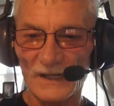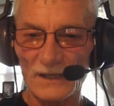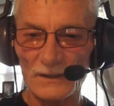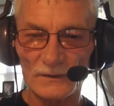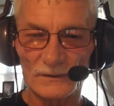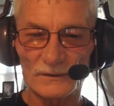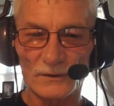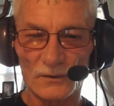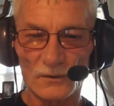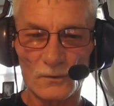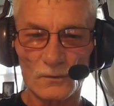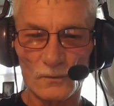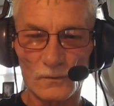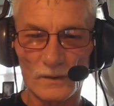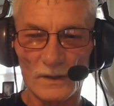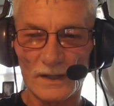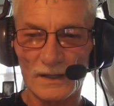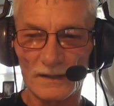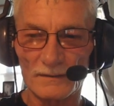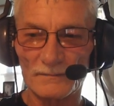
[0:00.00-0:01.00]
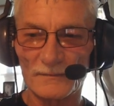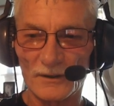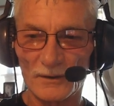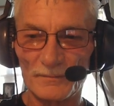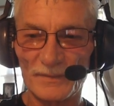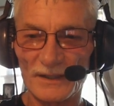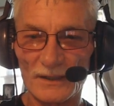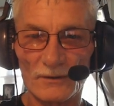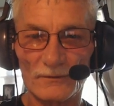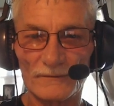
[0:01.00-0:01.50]
So, I'll
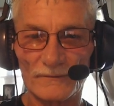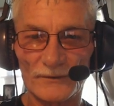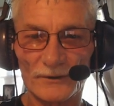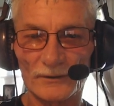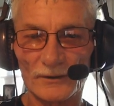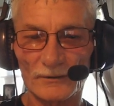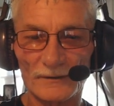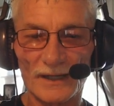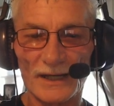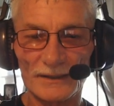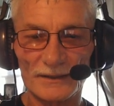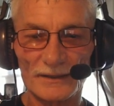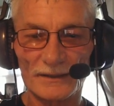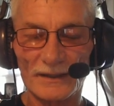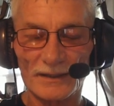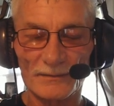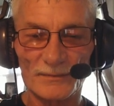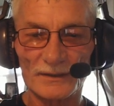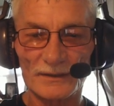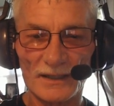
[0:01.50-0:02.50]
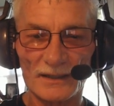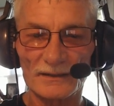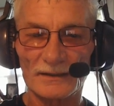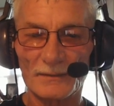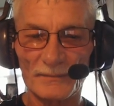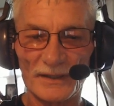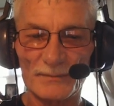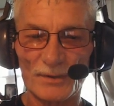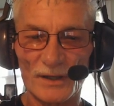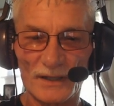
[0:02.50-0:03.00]
be out for a ride today. But, yeah,
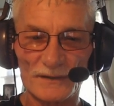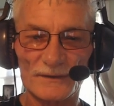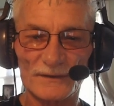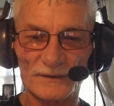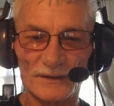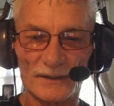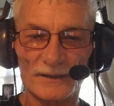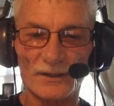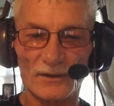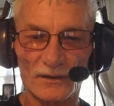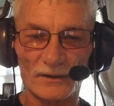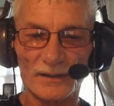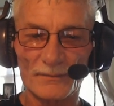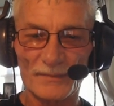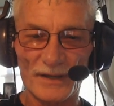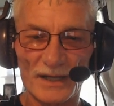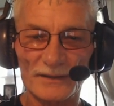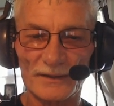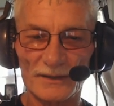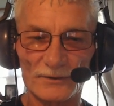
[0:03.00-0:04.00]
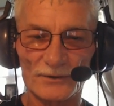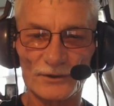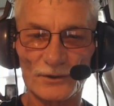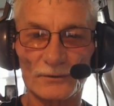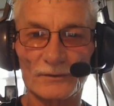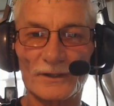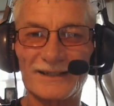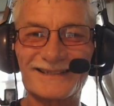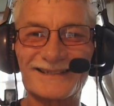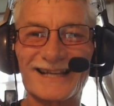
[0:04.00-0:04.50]
let me pause this and I'll get back to you
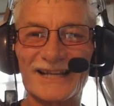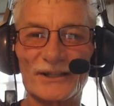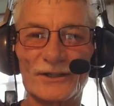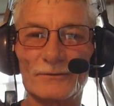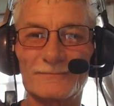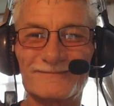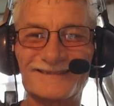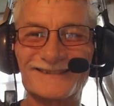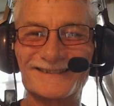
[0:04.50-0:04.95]
shortly. Thank you.